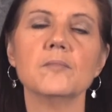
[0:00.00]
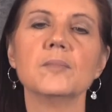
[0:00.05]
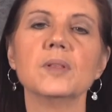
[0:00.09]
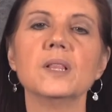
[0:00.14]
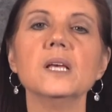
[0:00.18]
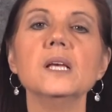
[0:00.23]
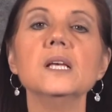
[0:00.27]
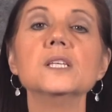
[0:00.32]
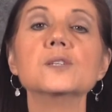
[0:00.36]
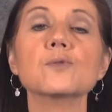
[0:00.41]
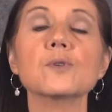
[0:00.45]

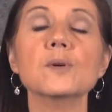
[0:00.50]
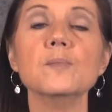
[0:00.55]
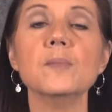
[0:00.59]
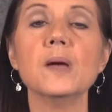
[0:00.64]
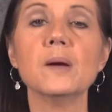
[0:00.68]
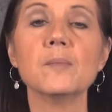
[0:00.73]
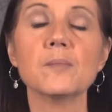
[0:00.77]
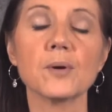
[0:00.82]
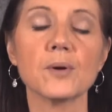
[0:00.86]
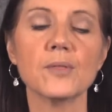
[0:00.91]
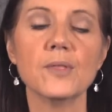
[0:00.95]
Please
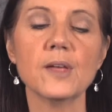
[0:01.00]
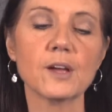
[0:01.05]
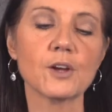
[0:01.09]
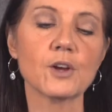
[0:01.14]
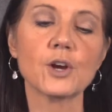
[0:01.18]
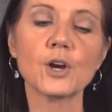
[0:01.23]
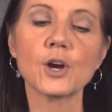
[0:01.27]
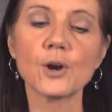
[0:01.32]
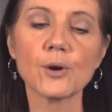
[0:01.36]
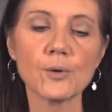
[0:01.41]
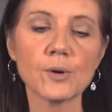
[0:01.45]
remember that
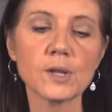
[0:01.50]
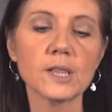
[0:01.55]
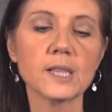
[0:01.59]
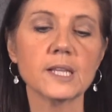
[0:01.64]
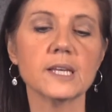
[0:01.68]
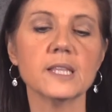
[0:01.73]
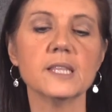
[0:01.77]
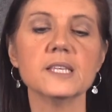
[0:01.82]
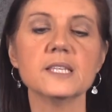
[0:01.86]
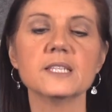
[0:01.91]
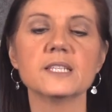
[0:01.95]

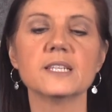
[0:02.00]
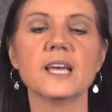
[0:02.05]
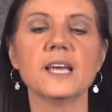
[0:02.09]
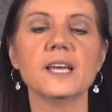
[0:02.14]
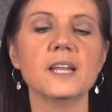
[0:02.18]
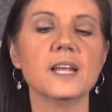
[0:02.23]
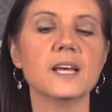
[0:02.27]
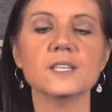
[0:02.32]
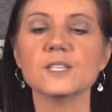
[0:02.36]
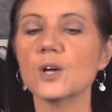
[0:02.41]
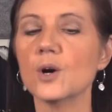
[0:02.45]
currently the
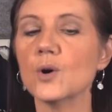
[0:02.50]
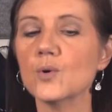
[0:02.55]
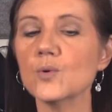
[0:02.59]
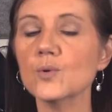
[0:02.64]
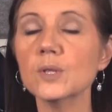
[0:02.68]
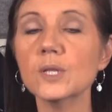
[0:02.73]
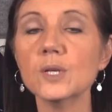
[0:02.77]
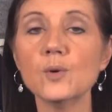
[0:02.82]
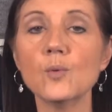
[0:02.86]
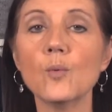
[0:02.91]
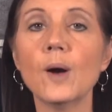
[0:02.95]
state has
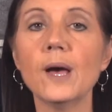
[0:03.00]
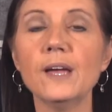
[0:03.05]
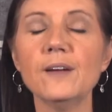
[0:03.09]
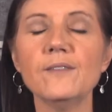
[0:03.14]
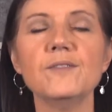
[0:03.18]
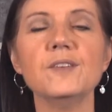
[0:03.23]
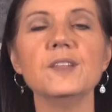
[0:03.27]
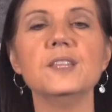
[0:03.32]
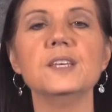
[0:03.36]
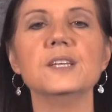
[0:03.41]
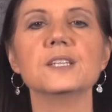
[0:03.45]
only
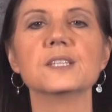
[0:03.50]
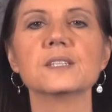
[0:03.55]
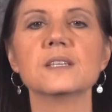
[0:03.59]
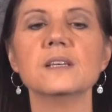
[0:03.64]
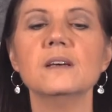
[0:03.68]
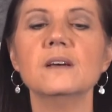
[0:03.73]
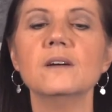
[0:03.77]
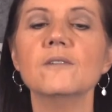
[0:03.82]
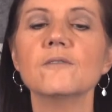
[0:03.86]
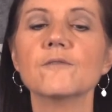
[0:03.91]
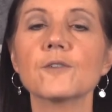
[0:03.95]
waived this
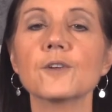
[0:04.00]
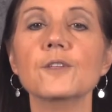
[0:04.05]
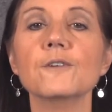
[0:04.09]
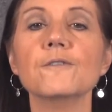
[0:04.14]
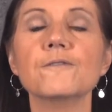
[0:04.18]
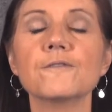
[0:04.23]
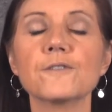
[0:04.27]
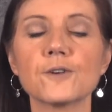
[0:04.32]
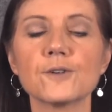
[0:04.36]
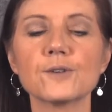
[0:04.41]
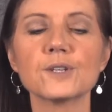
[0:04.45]
for the
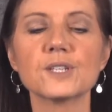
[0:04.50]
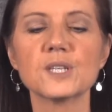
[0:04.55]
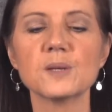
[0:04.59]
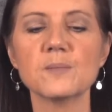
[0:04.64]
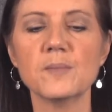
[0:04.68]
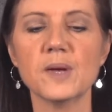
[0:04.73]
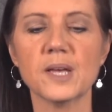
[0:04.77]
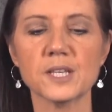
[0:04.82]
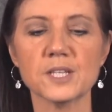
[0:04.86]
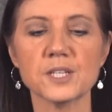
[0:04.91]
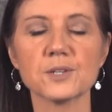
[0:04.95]
first
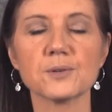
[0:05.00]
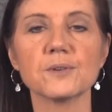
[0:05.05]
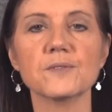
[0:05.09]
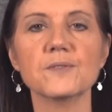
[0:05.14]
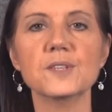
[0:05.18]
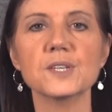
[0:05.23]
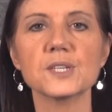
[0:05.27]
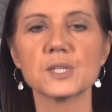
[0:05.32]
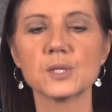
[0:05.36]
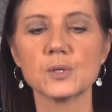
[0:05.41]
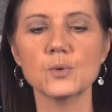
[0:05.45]
semester of
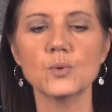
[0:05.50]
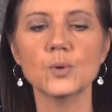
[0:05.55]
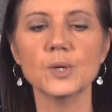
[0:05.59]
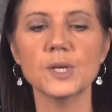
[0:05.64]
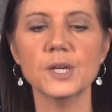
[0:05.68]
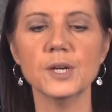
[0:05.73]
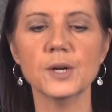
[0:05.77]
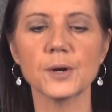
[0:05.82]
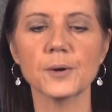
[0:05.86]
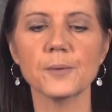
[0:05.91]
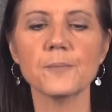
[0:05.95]
the school
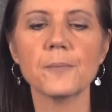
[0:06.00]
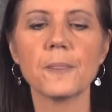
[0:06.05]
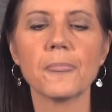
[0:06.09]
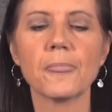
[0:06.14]
year.